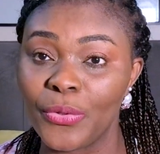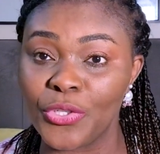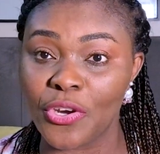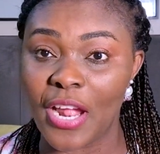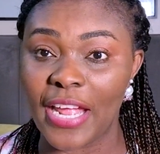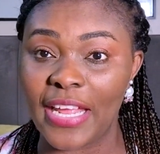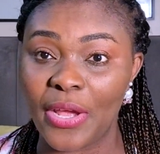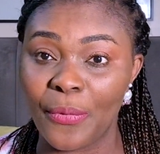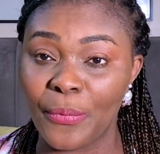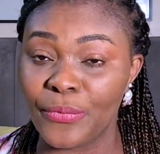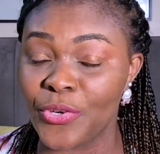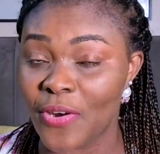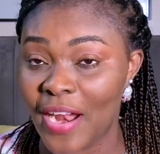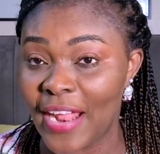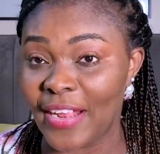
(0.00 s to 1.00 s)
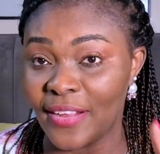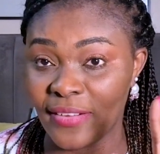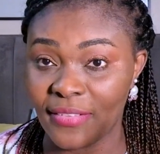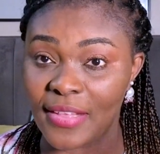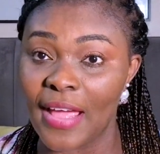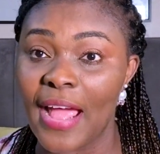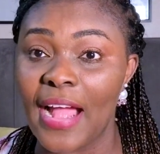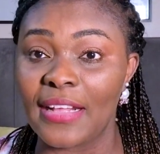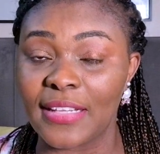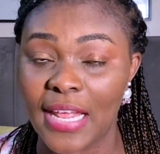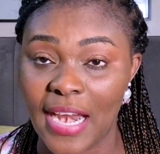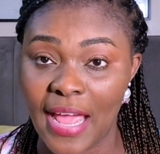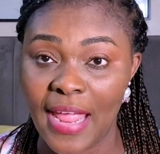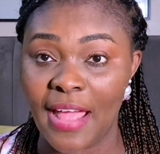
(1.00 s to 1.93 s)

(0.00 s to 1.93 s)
try the hack that I